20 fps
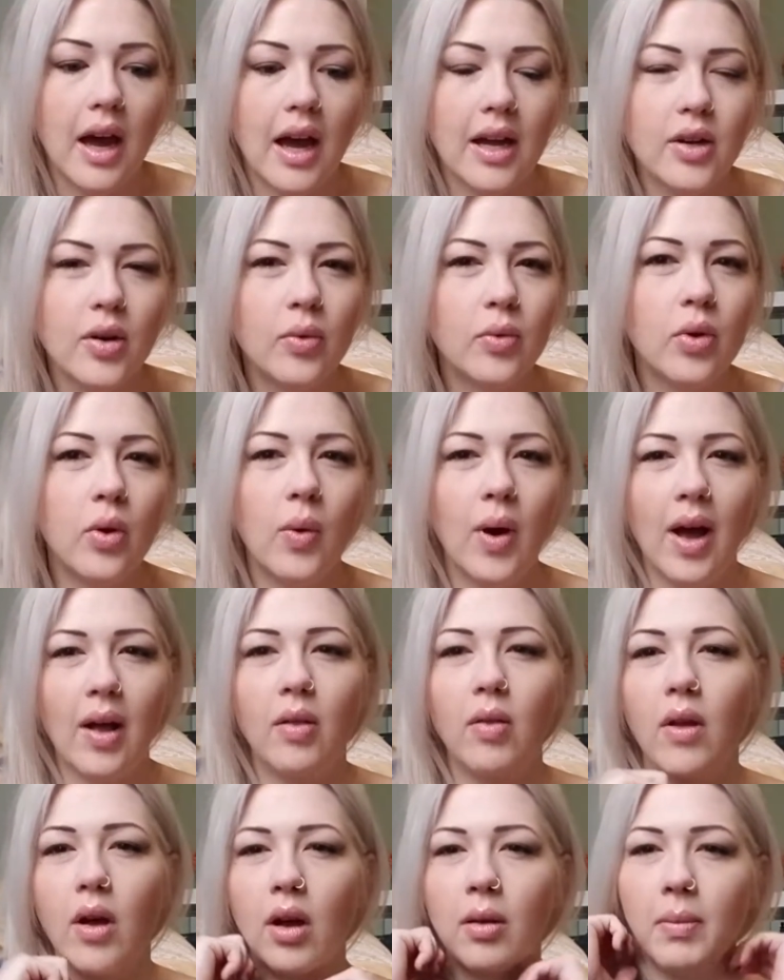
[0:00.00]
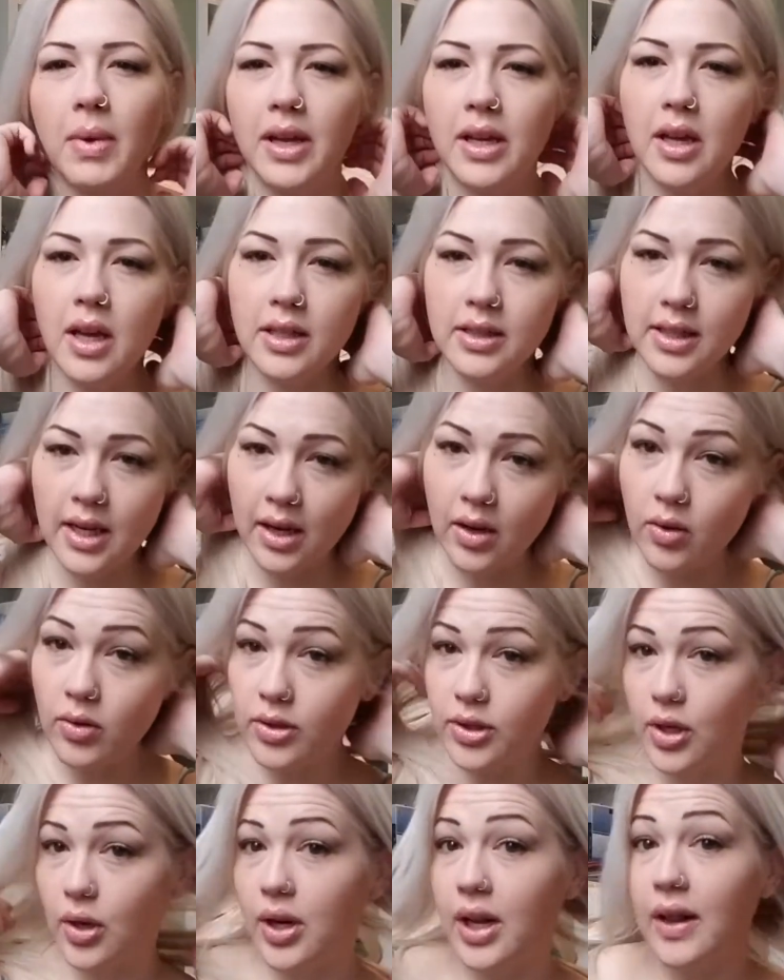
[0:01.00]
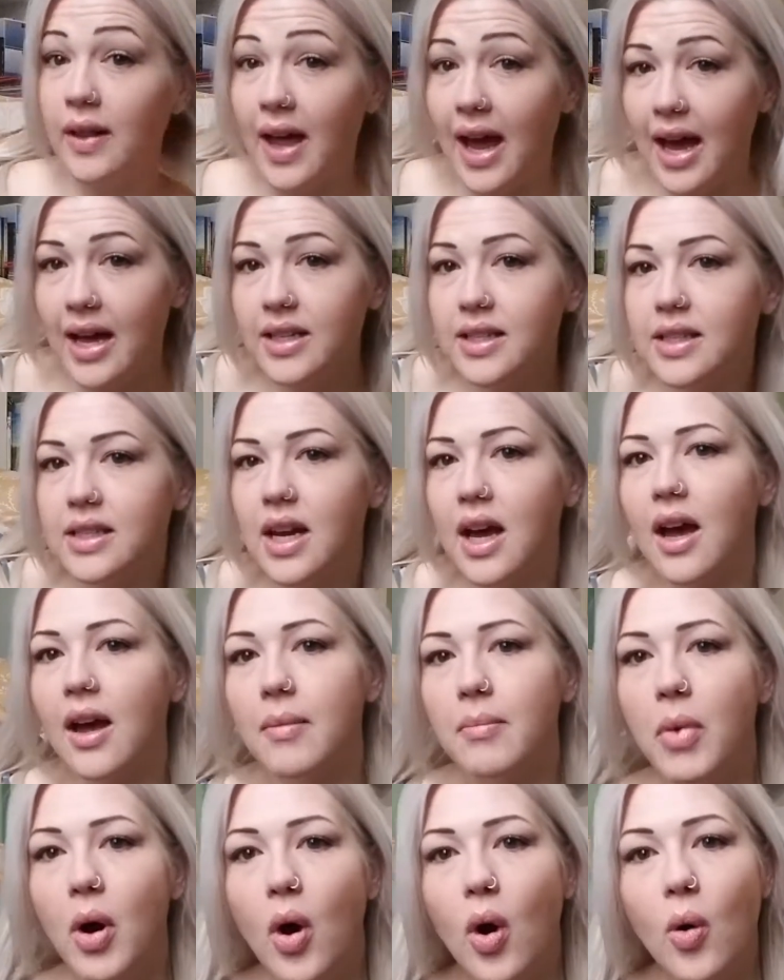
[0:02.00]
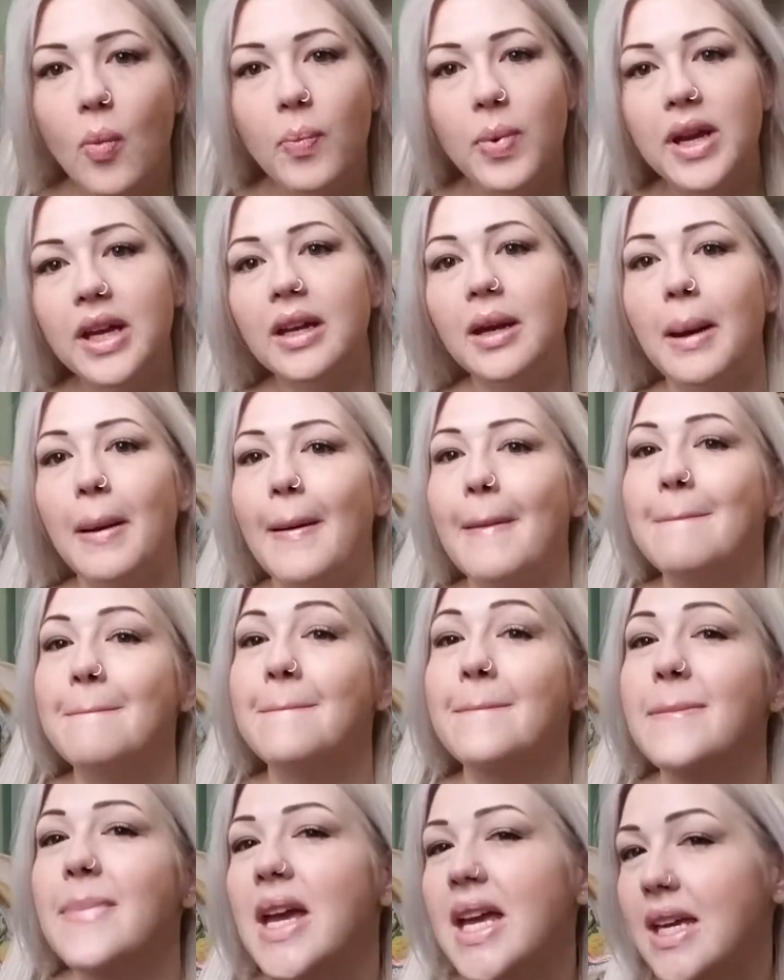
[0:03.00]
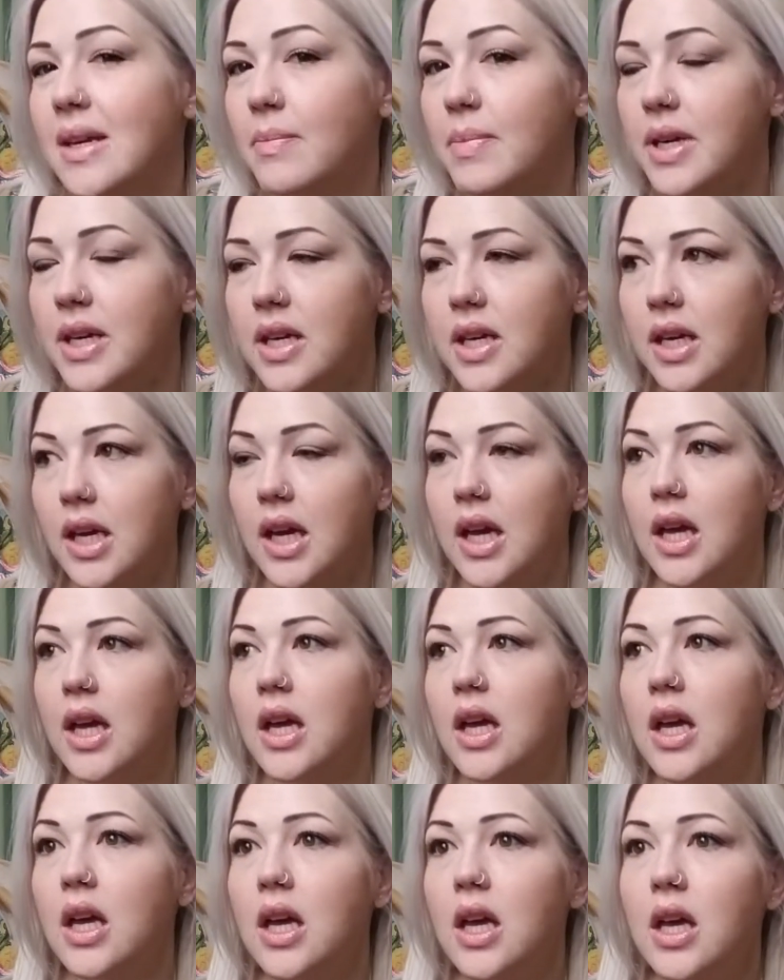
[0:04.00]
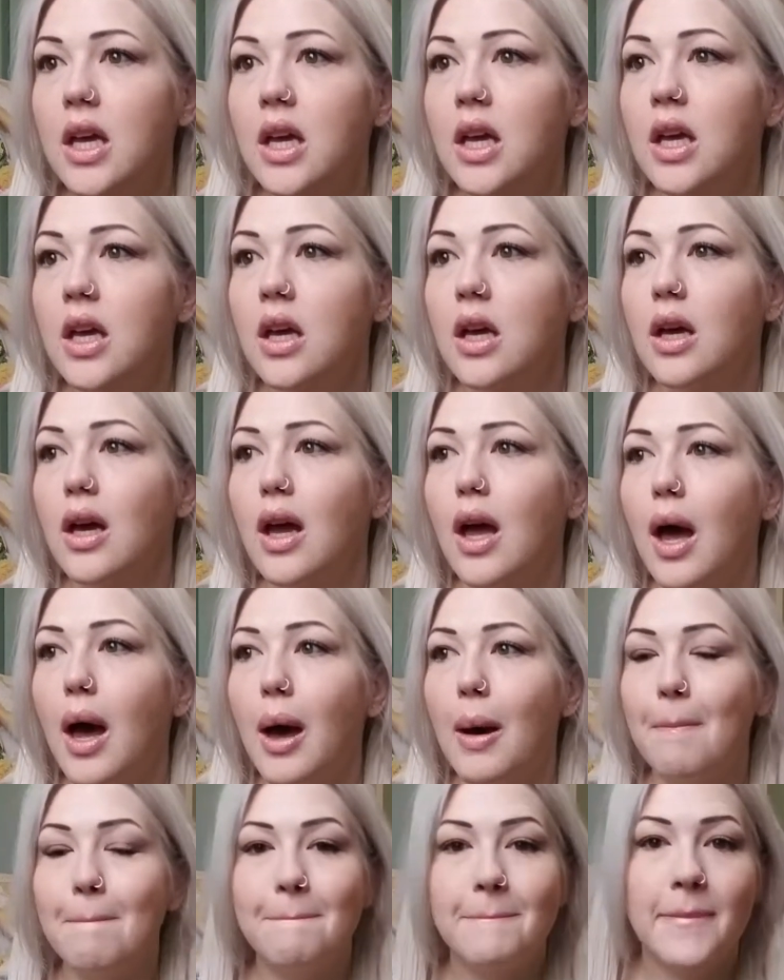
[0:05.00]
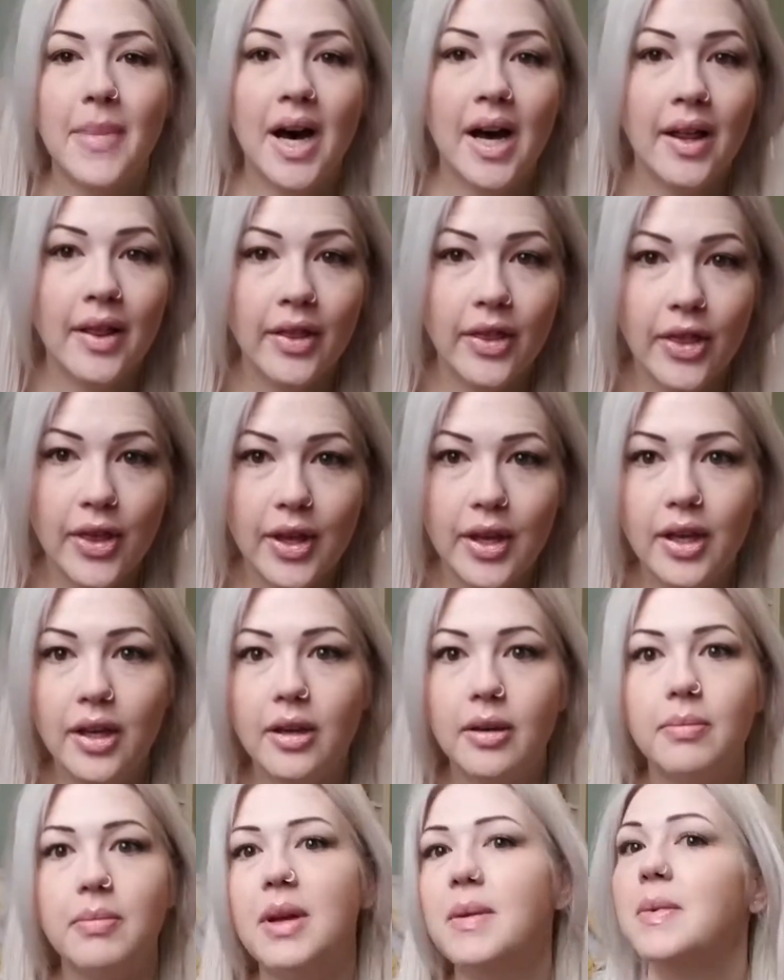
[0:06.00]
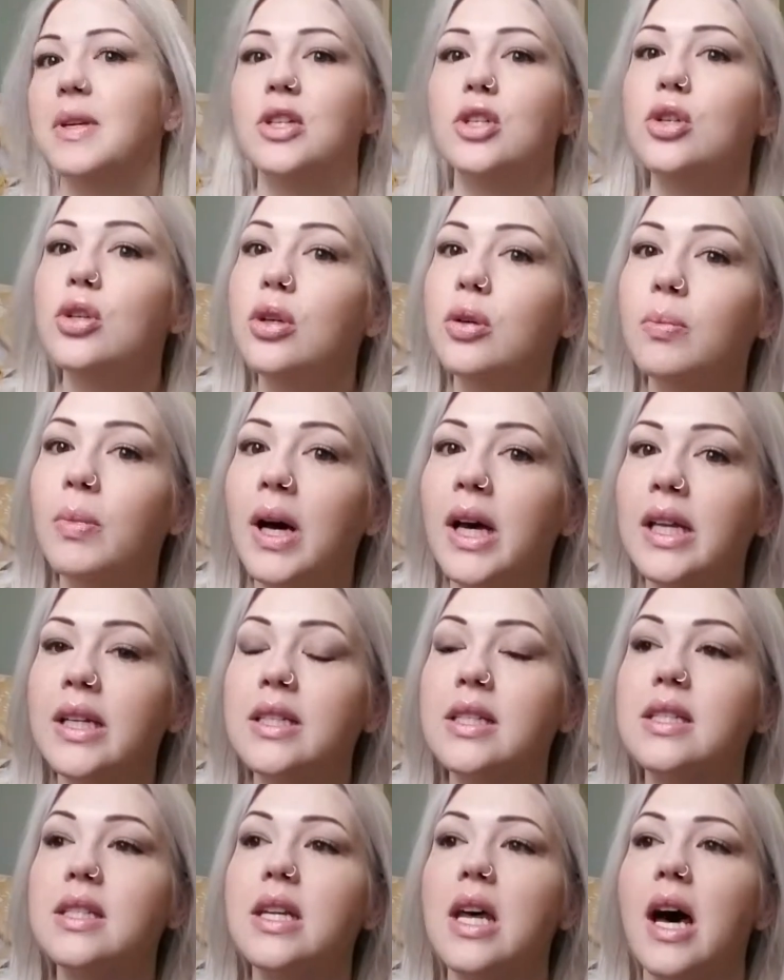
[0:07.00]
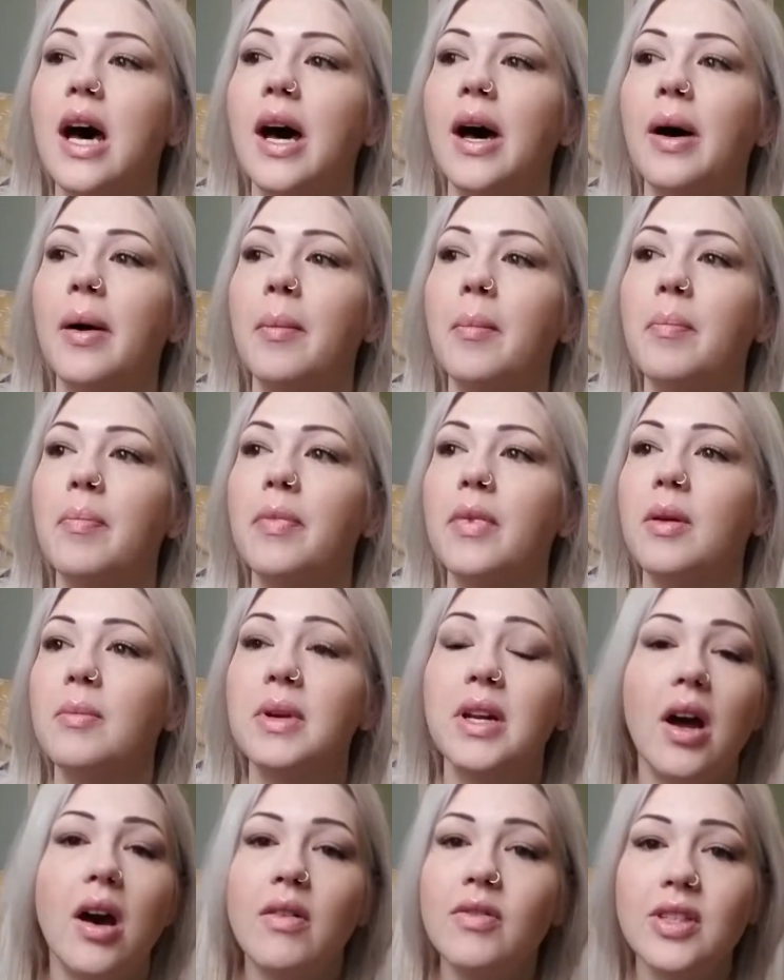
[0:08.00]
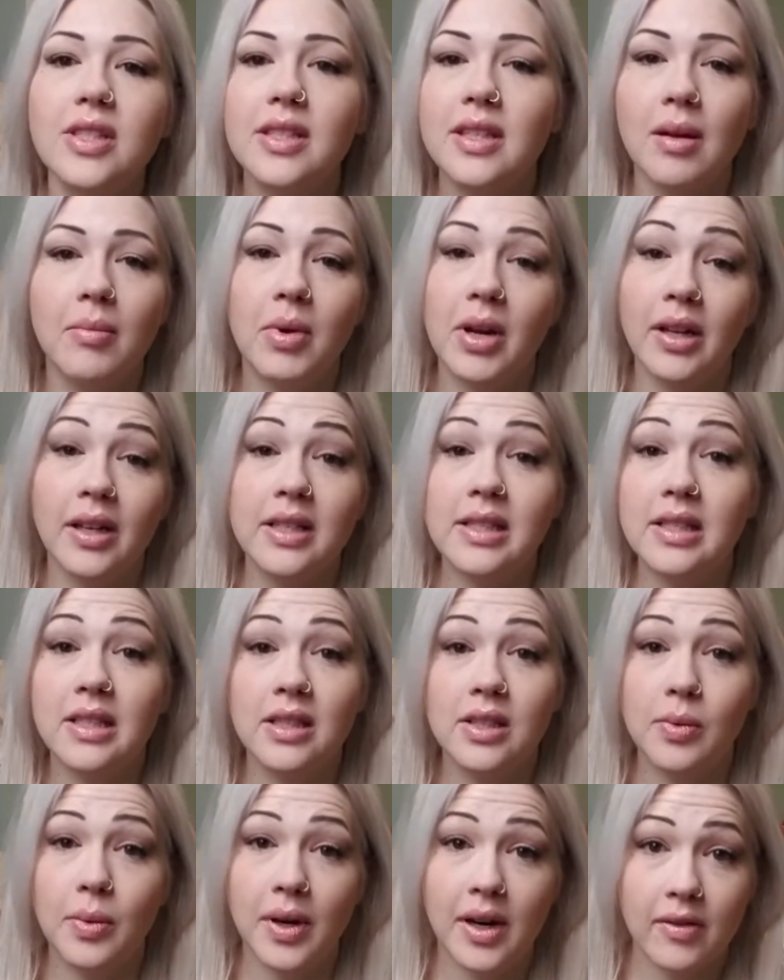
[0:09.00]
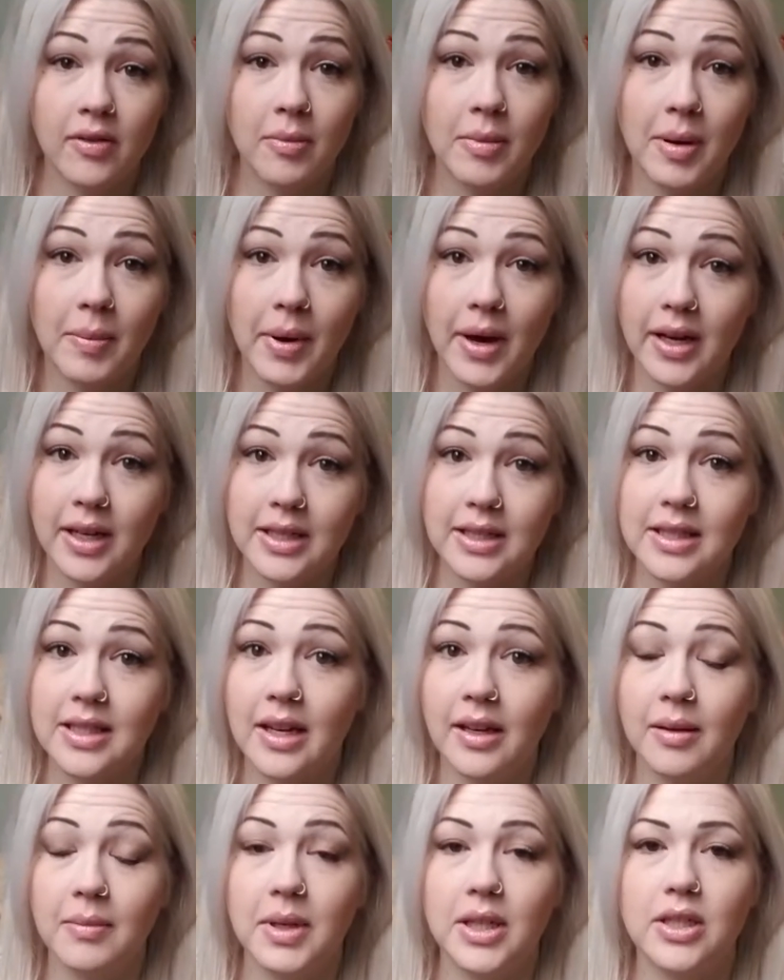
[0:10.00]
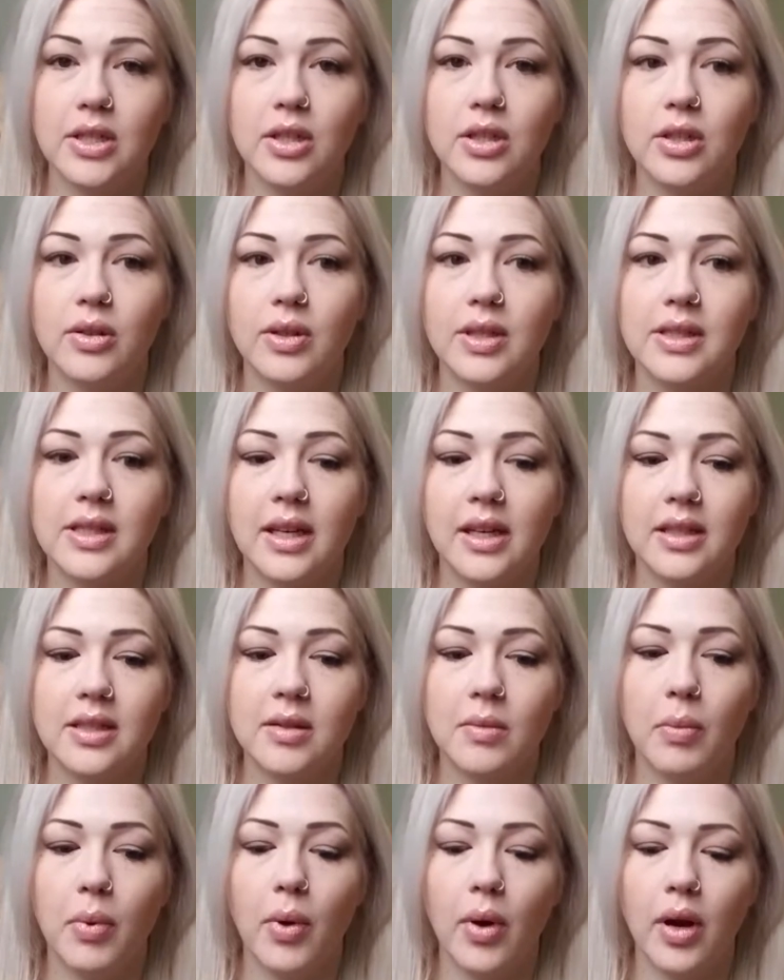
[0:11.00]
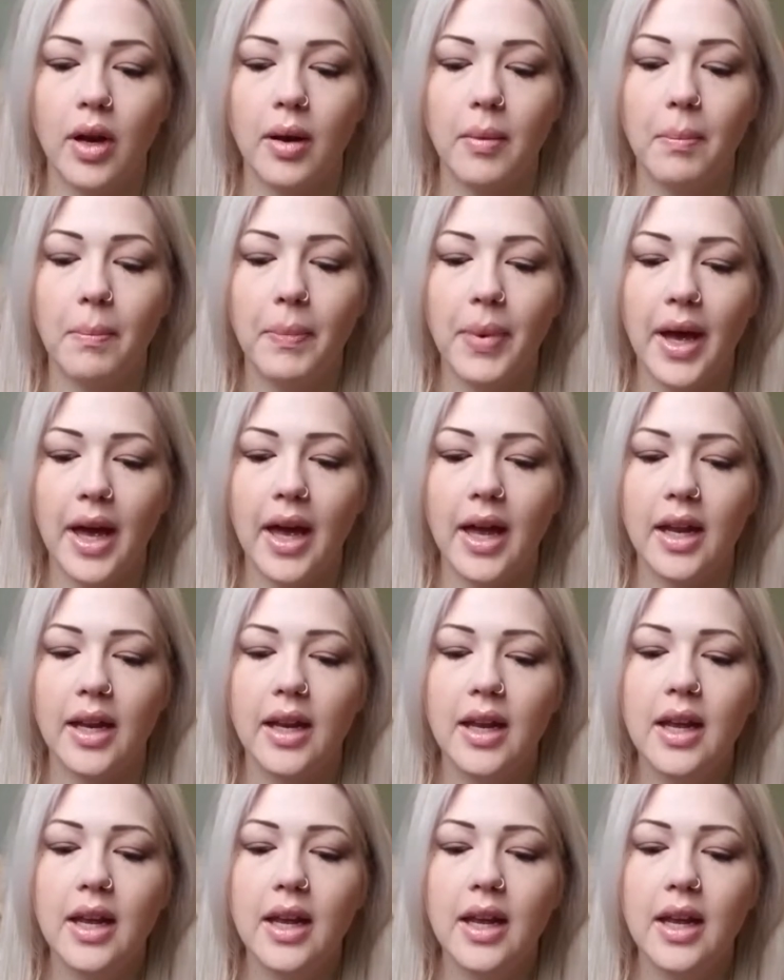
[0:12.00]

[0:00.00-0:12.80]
don't know how long my cut cycle is going to last. I'm hoping maybe a month, maybe 2 months. I mean, obviously I'm going to listen to whatever my body's telling me to do because that is important, but